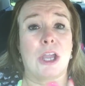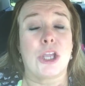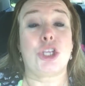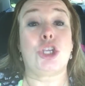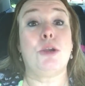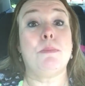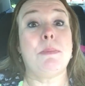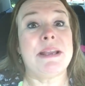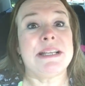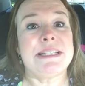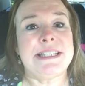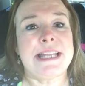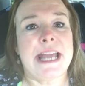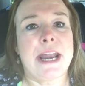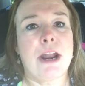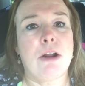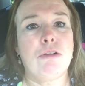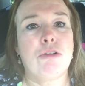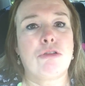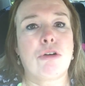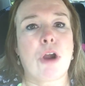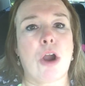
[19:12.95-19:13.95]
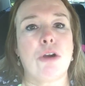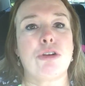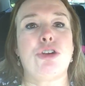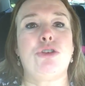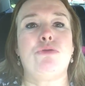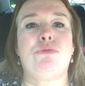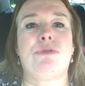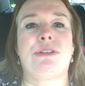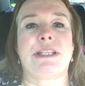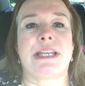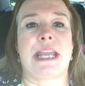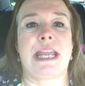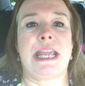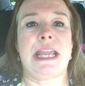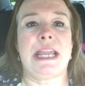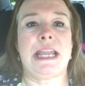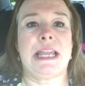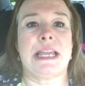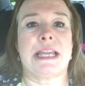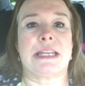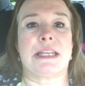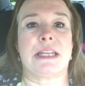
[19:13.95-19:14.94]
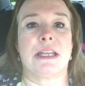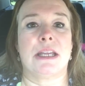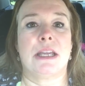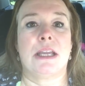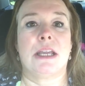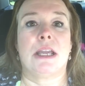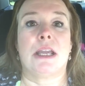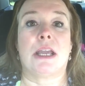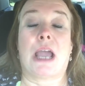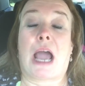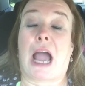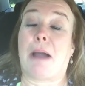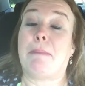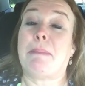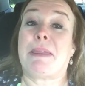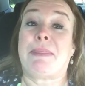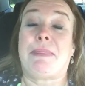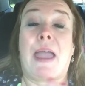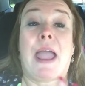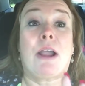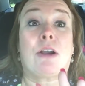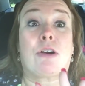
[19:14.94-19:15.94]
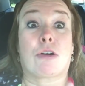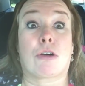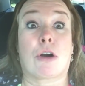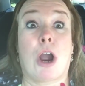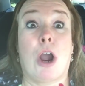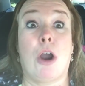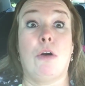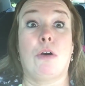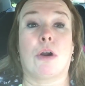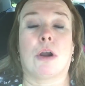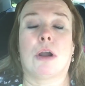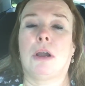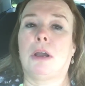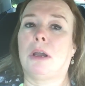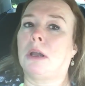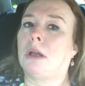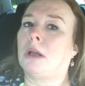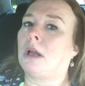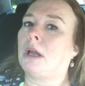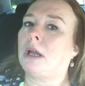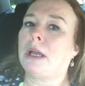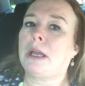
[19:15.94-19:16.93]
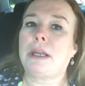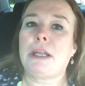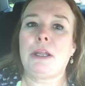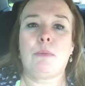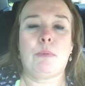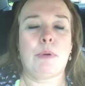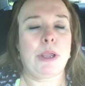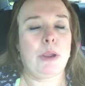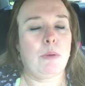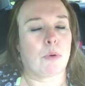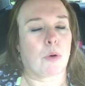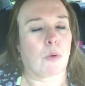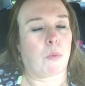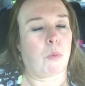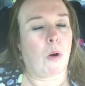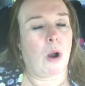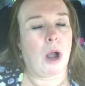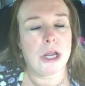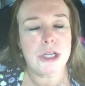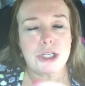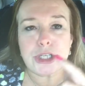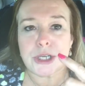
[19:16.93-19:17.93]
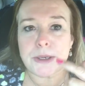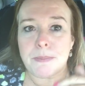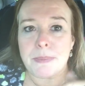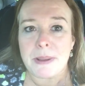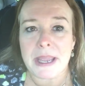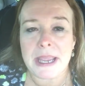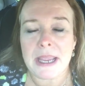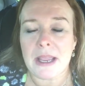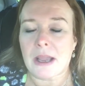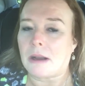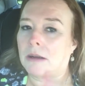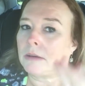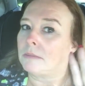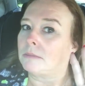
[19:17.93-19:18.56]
you missed out on Kroger. You did. I mean, that Kroger... Honey, we were watching people.